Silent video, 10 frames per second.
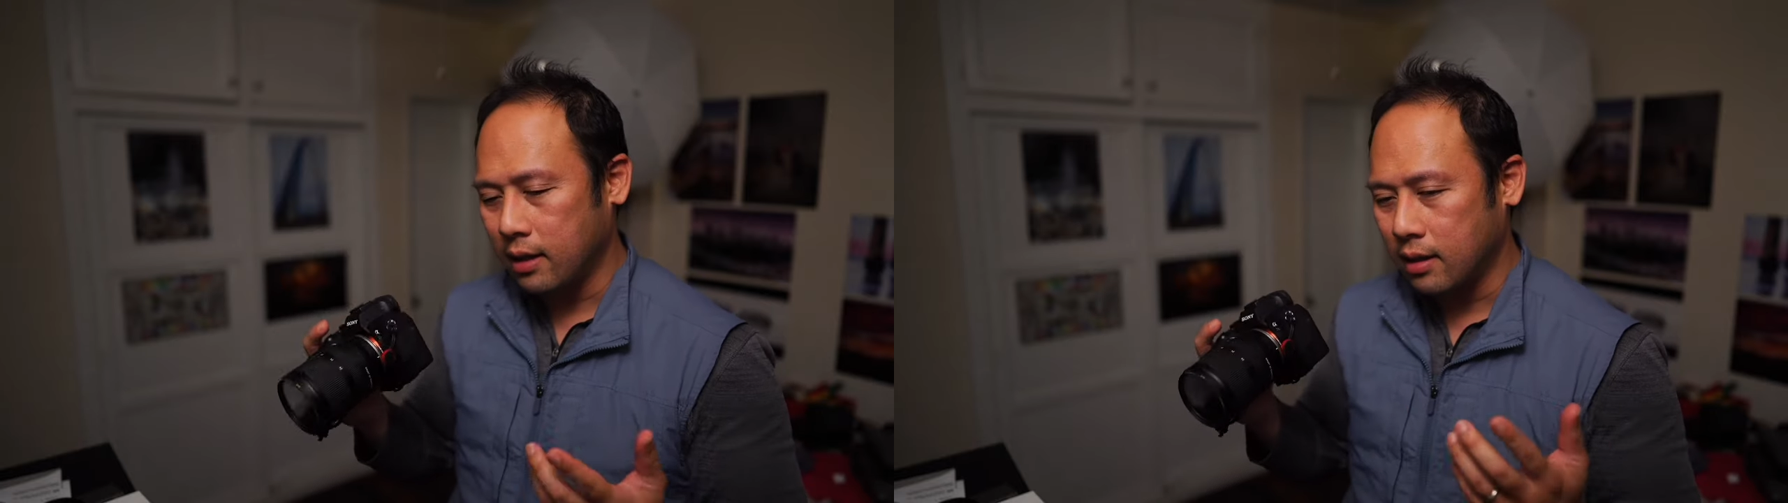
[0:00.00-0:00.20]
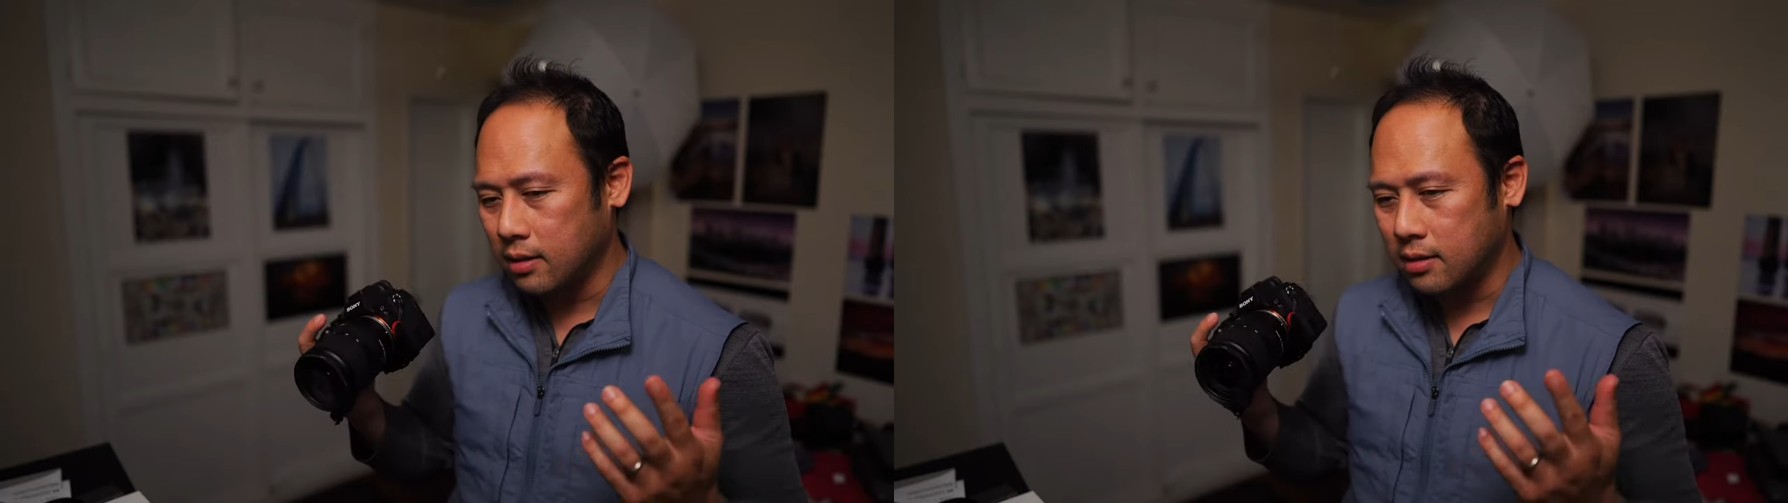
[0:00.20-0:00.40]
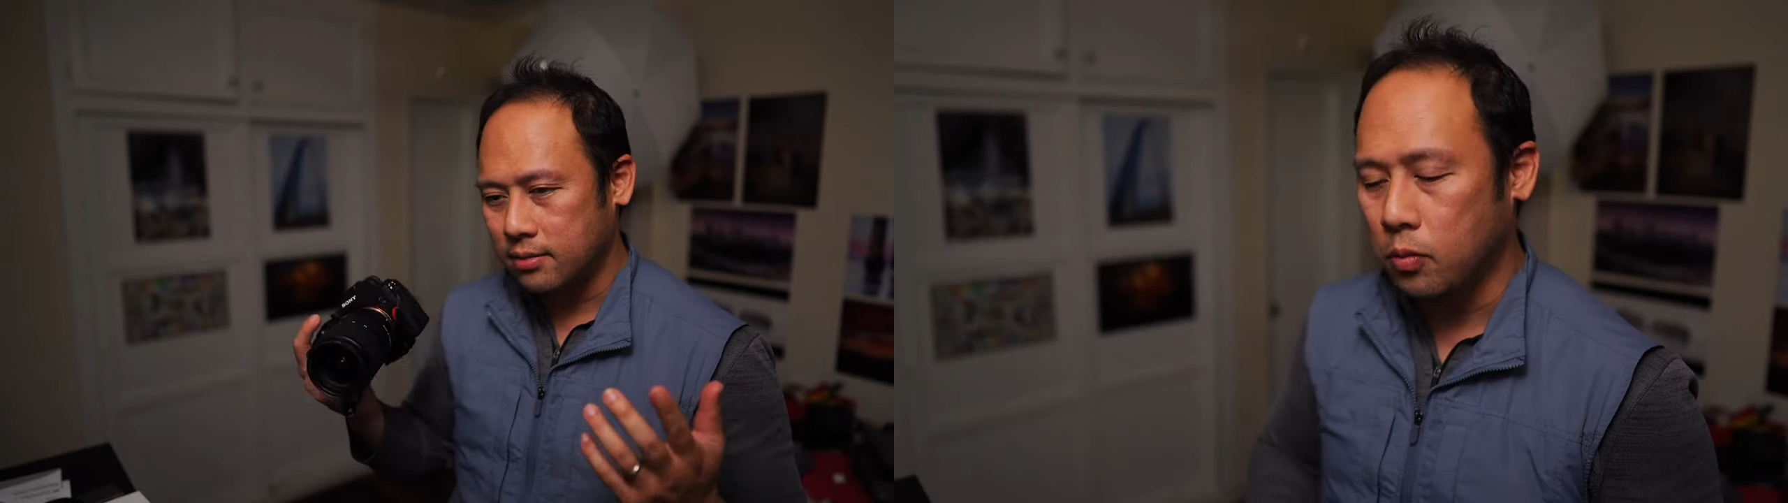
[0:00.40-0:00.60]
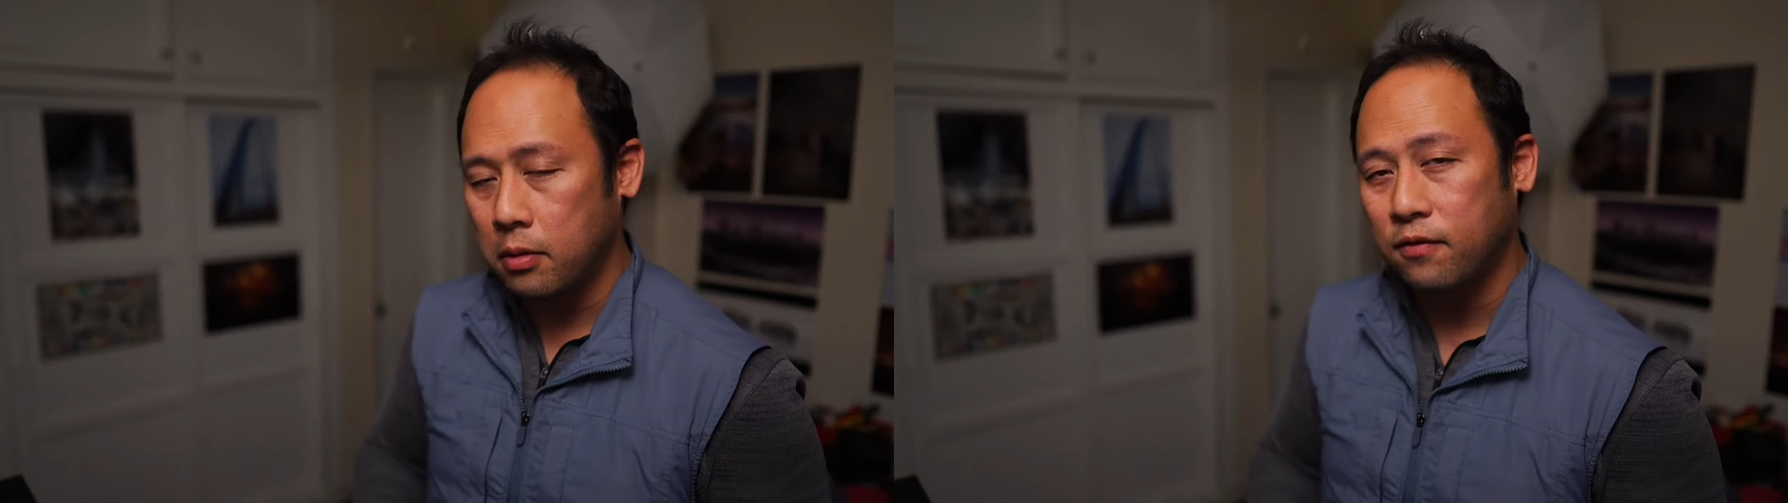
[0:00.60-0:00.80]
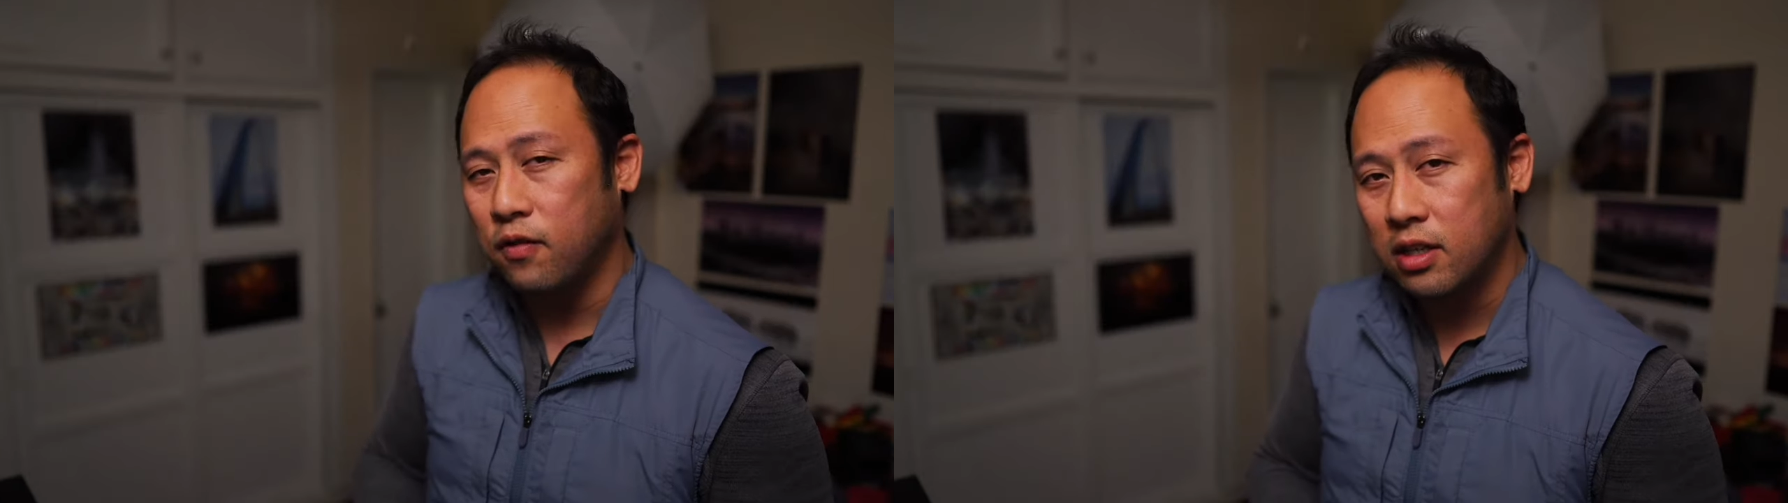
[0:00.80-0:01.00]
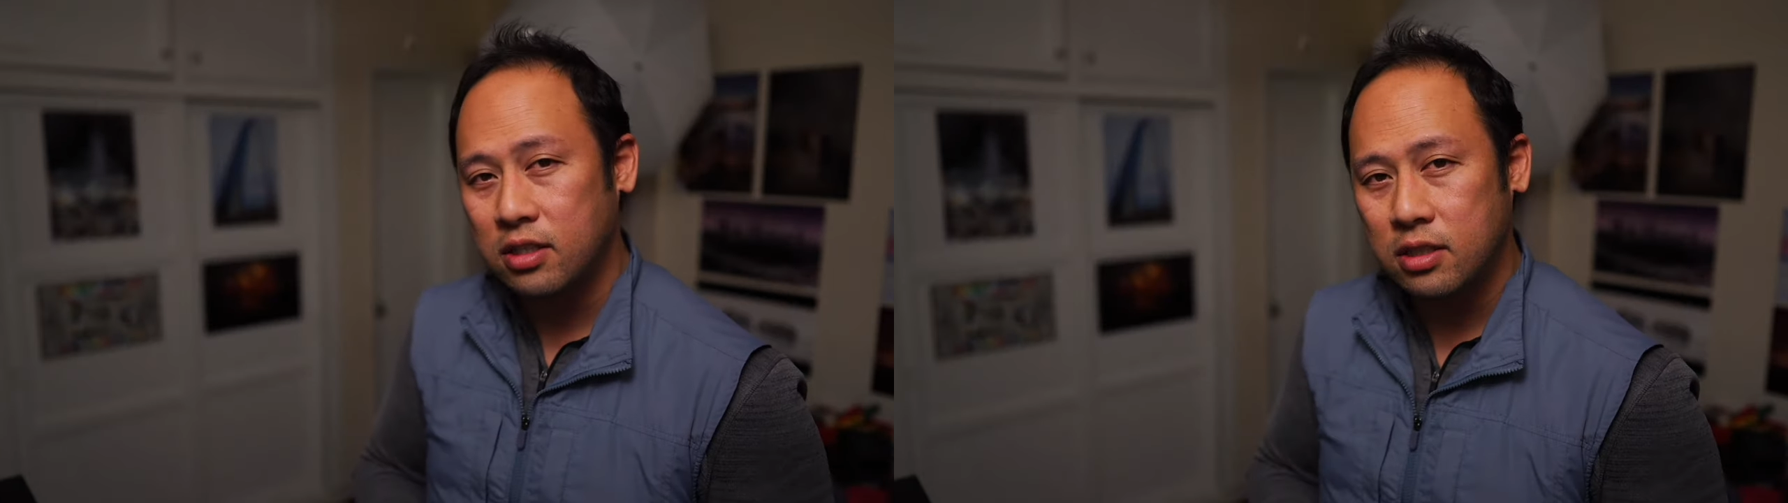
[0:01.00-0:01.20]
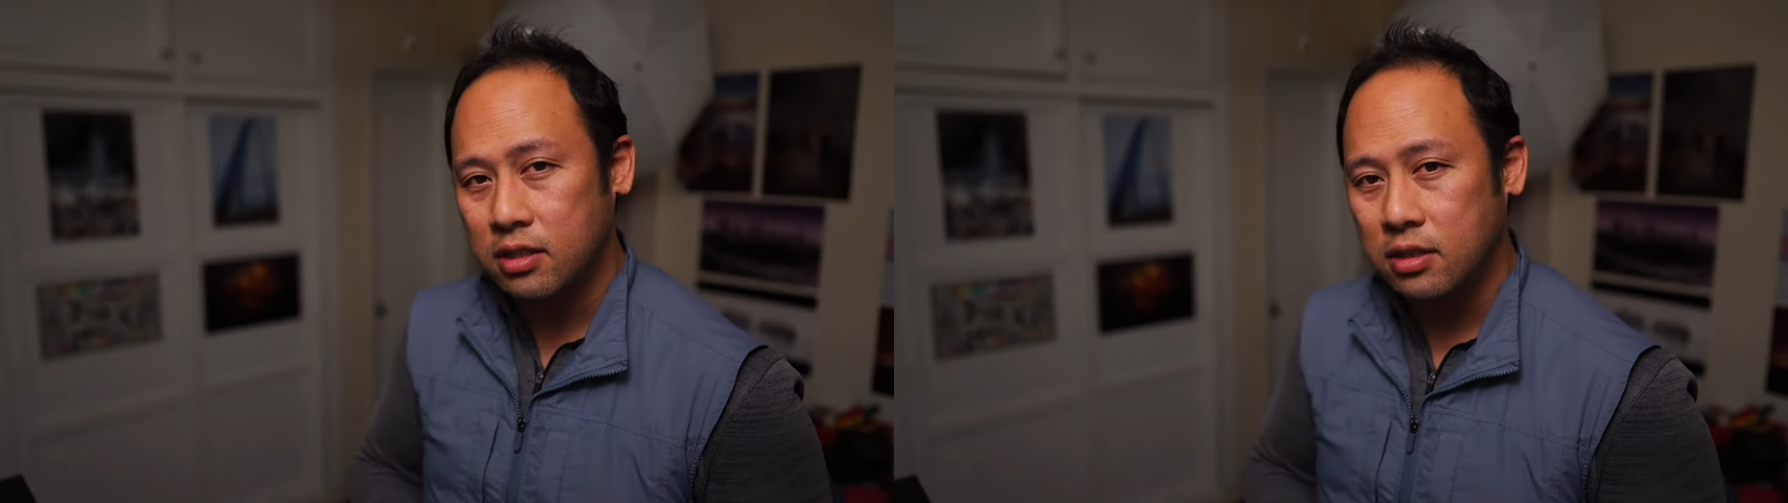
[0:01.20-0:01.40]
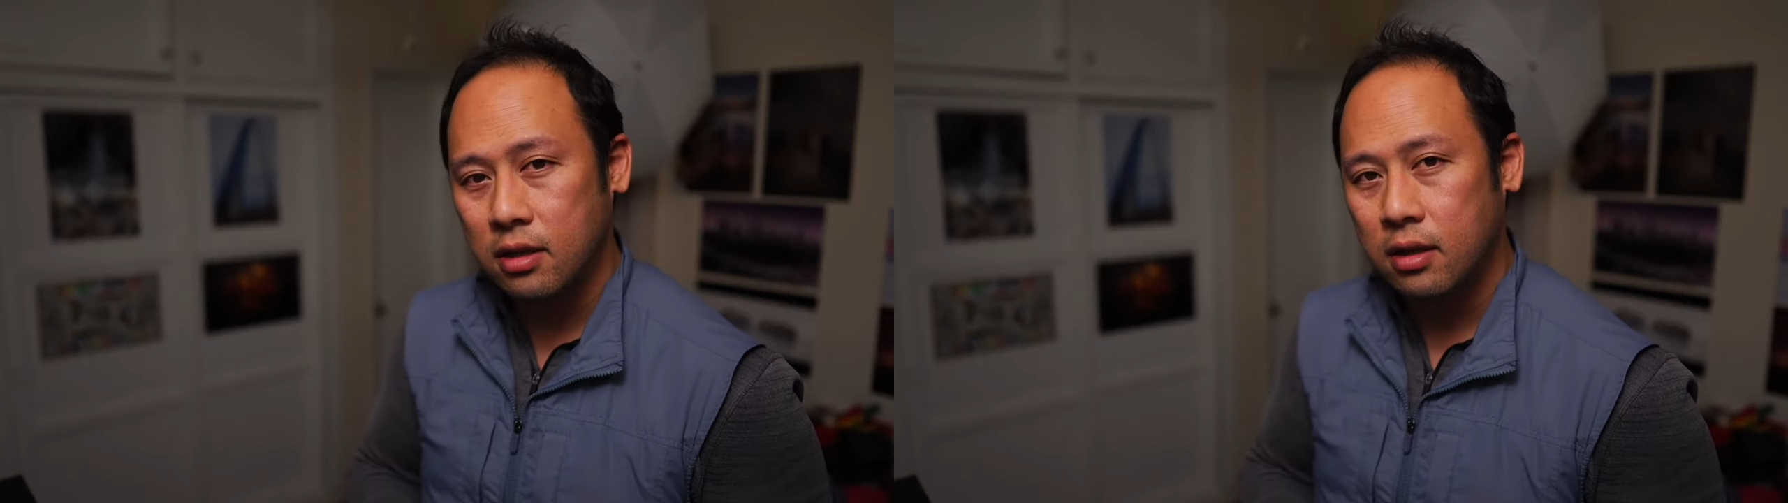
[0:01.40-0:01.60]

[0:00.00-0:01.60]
It functions